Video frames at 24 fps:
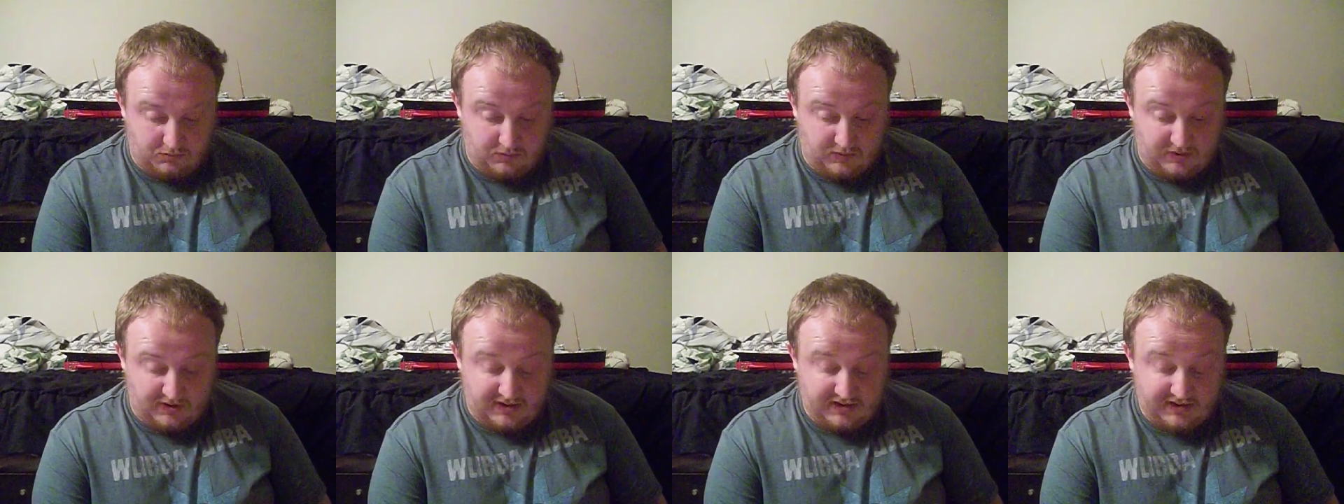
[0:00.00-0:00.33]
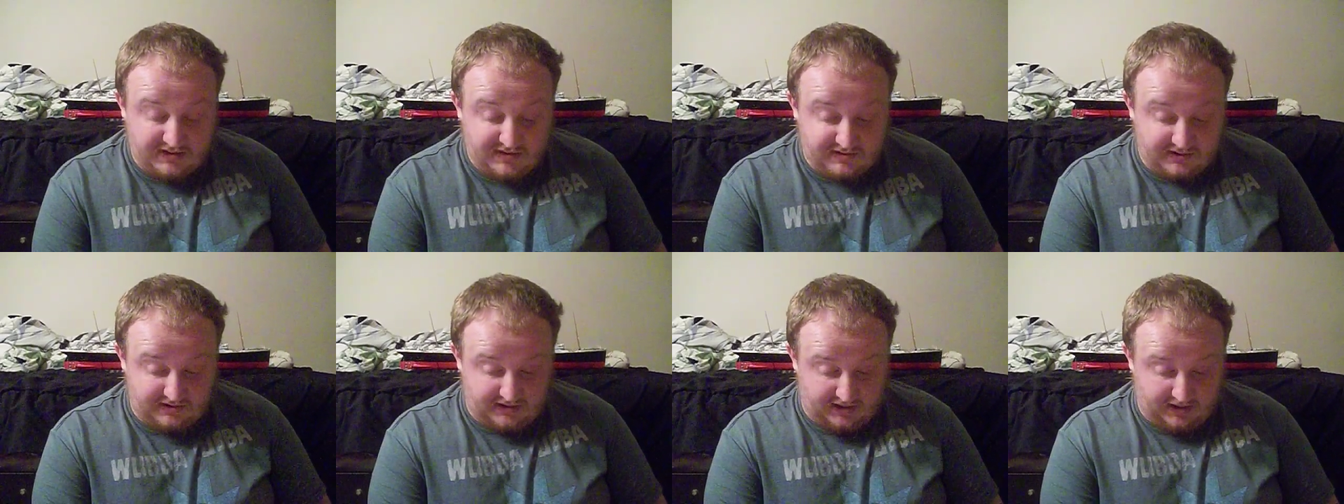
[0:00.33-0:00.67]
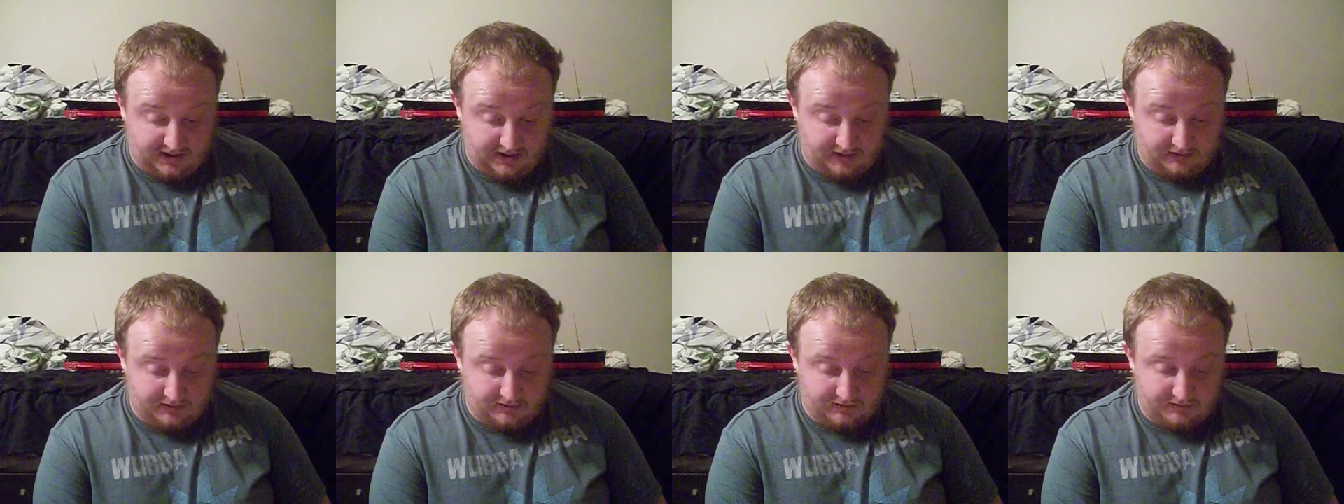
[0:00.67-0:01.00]
What is it,
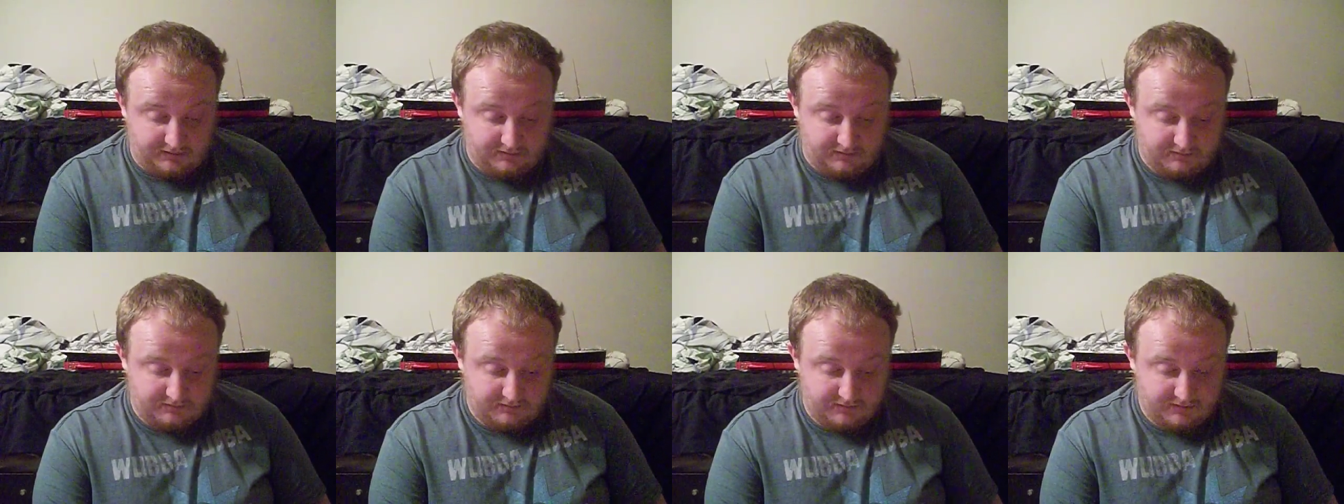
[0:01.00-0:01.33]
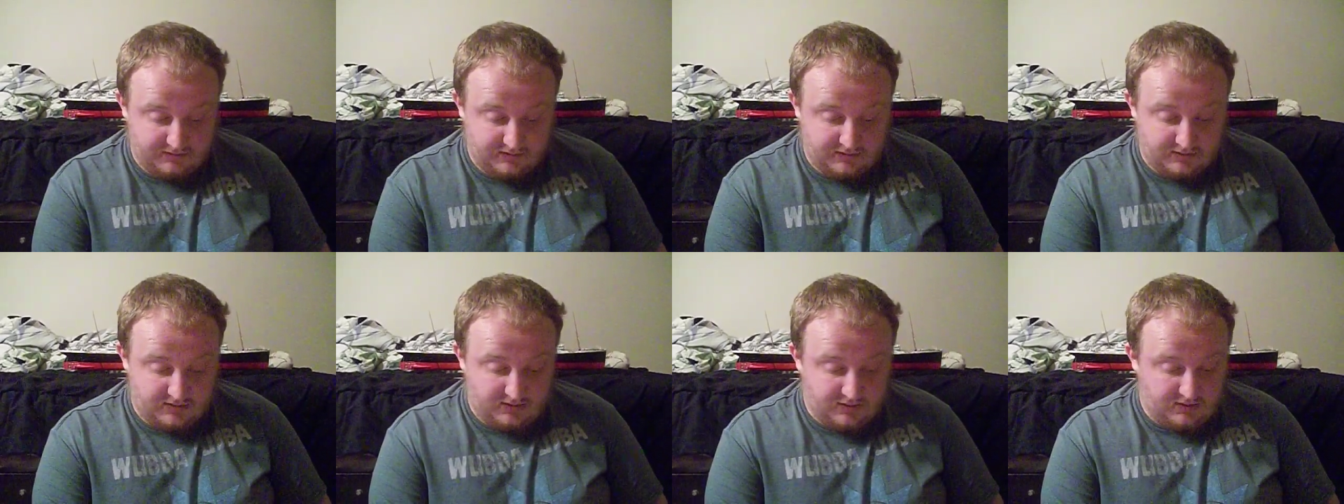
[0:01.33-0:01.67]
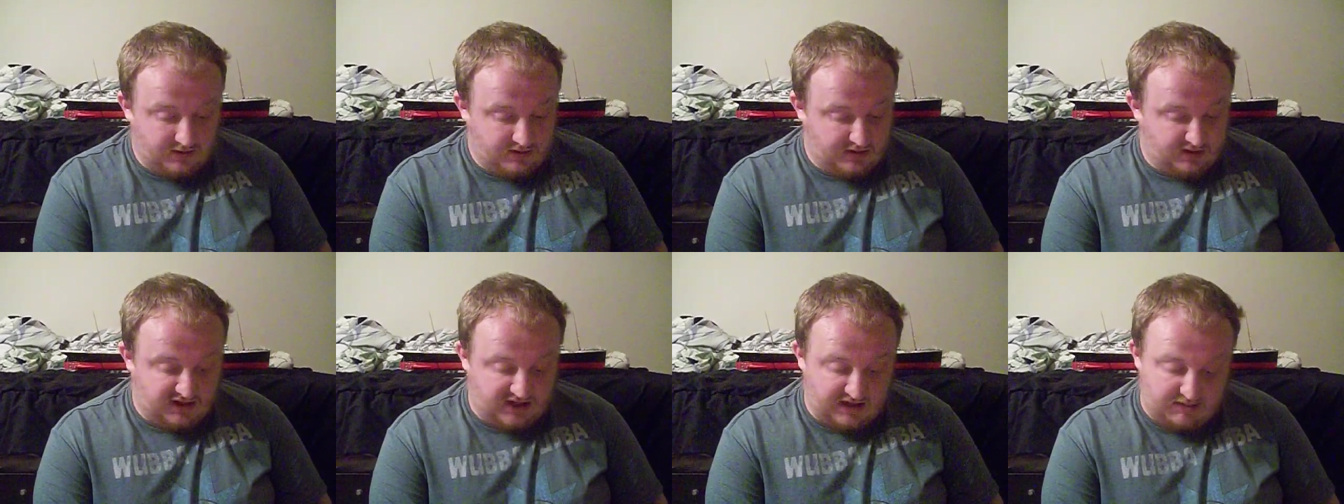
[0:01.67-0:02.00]
Alan?
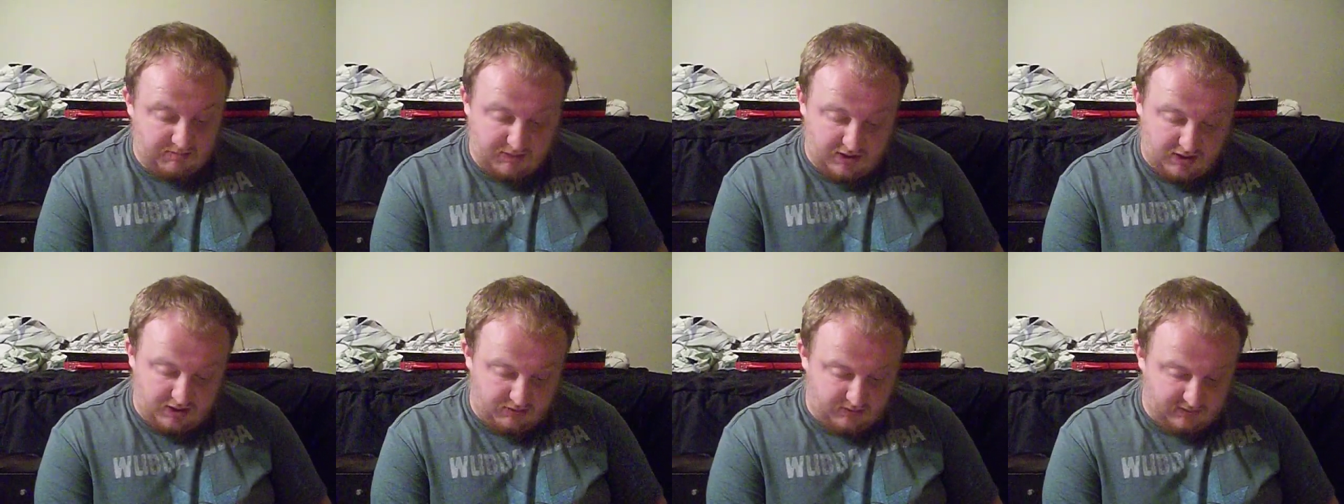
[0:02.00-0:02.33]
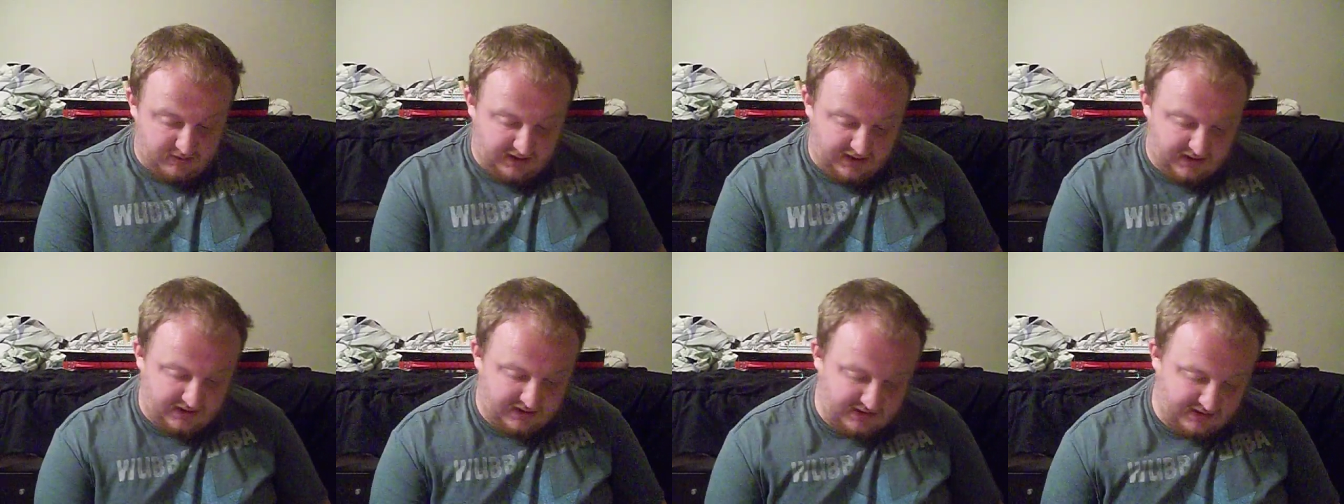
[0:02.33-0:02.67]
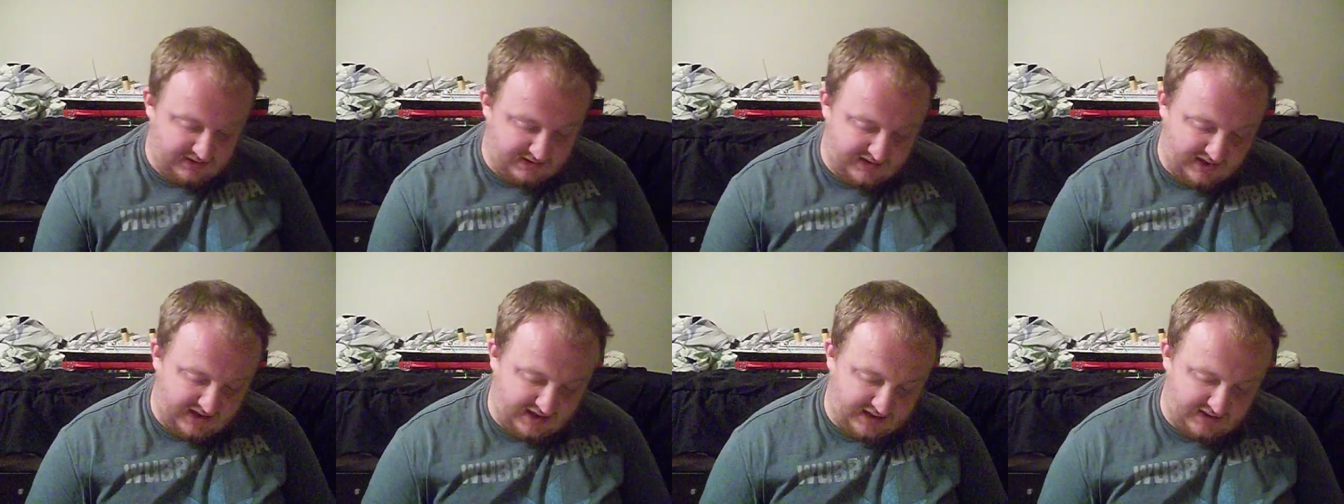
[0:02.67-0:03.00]
Come on in
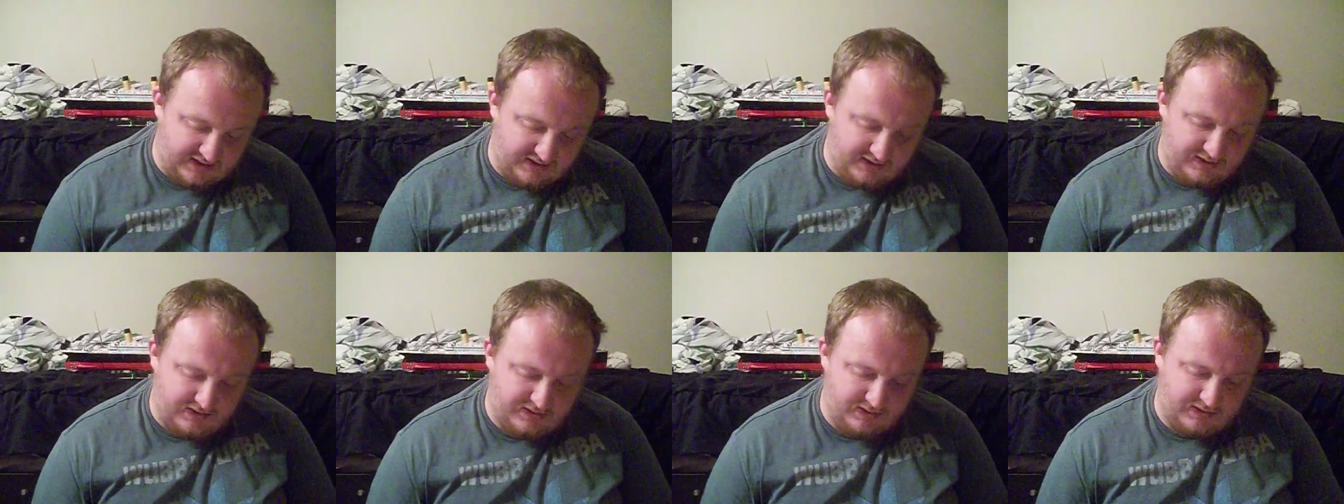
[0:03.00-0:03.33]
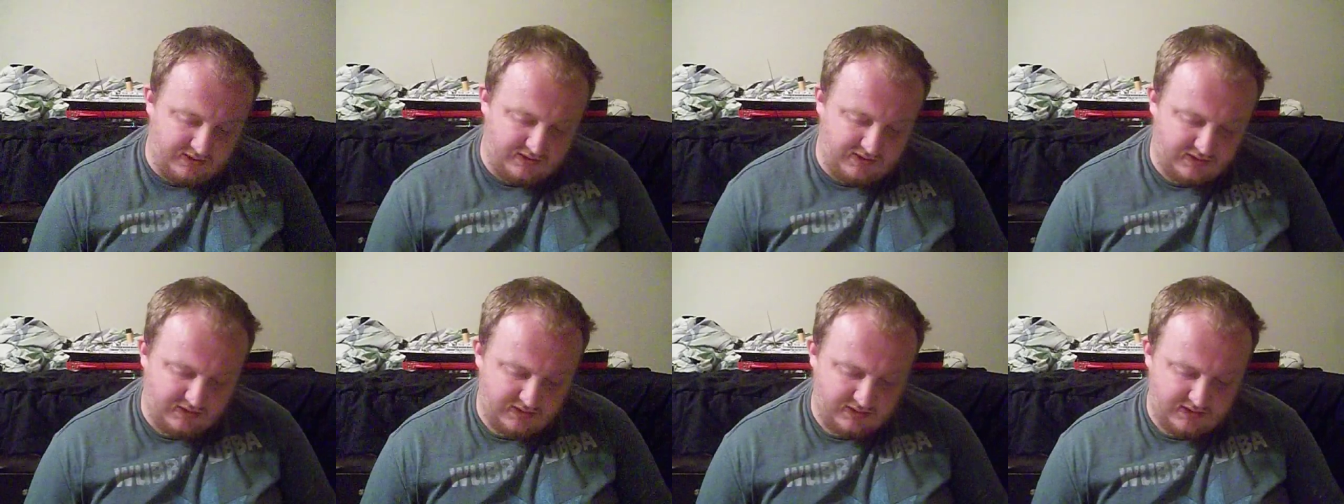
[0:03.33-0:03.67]
and take a look.